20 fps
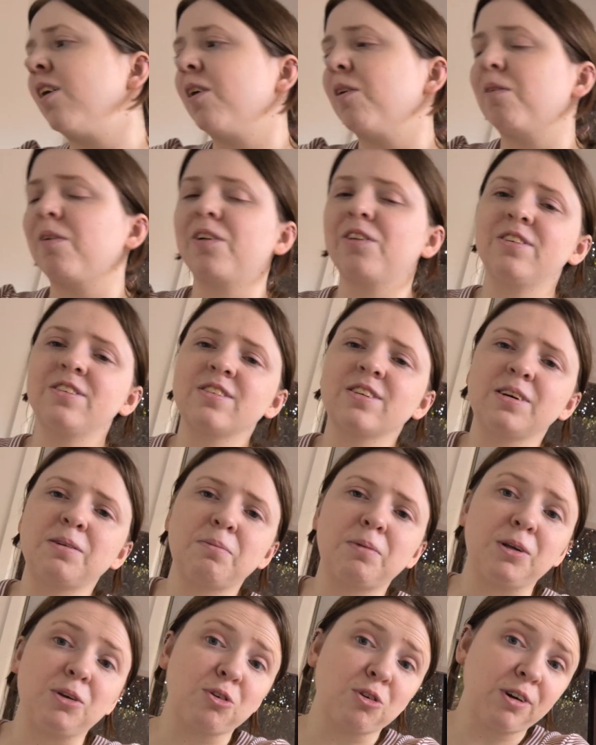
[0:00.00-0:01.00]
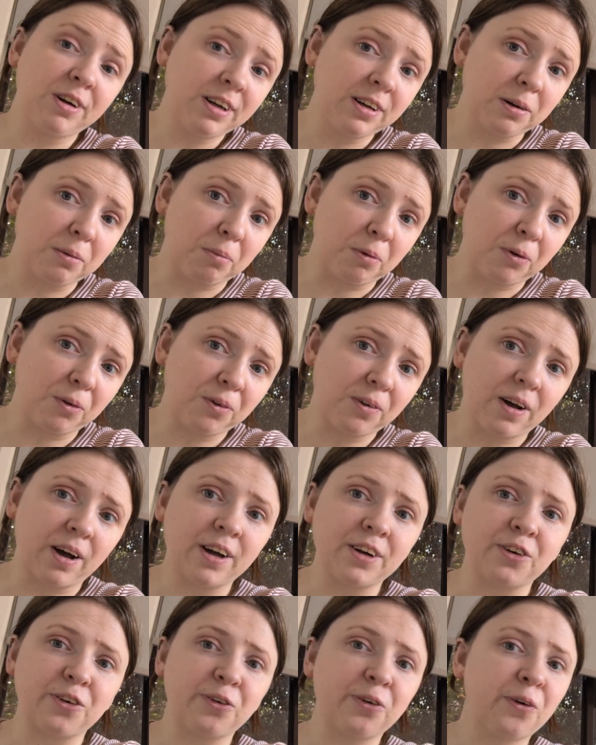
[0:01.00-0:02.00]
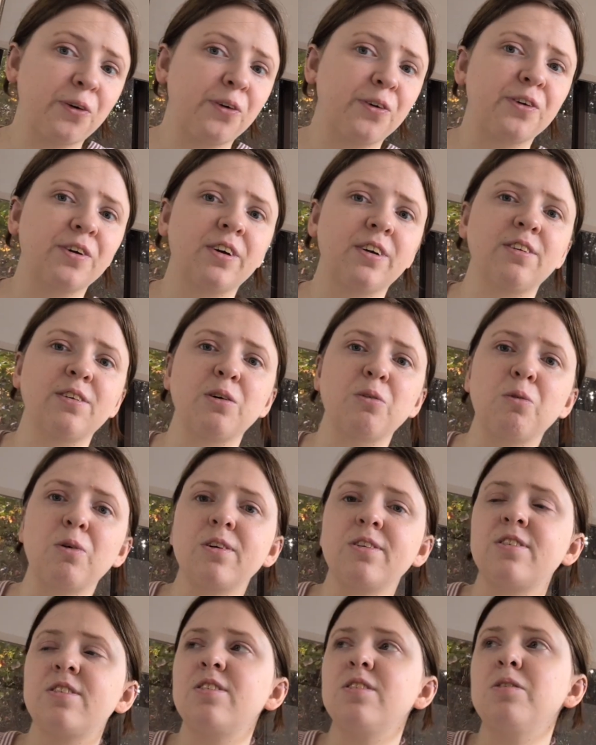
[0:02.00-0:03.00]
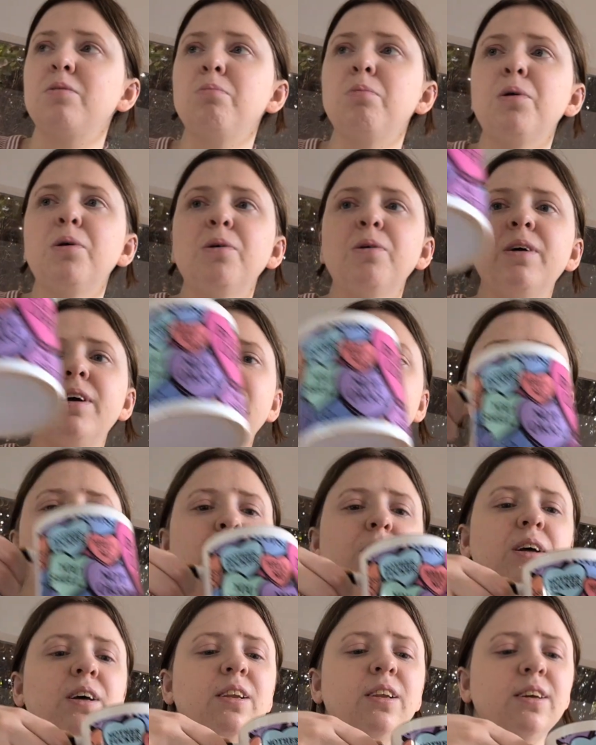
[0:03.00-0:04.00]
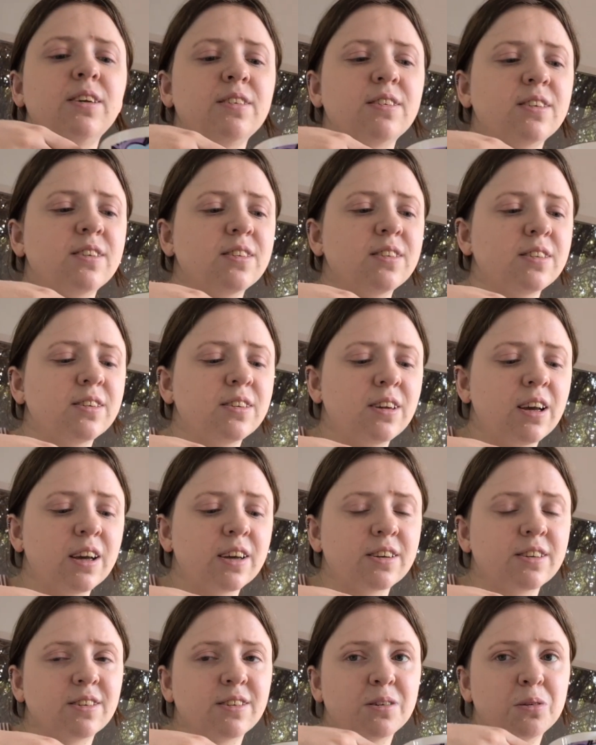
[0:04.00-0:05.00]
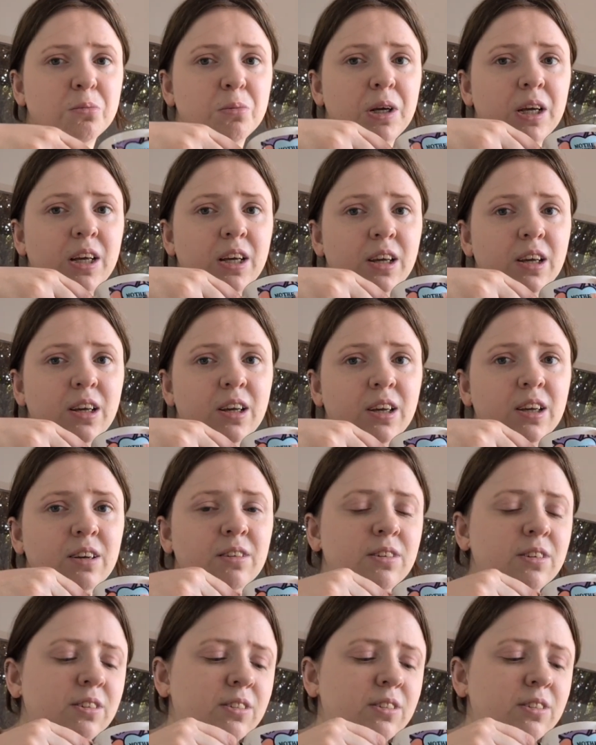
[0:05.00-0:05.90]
Whether it's going to be drinkable, I don't know, because it was still brewing, but at least it's next to me.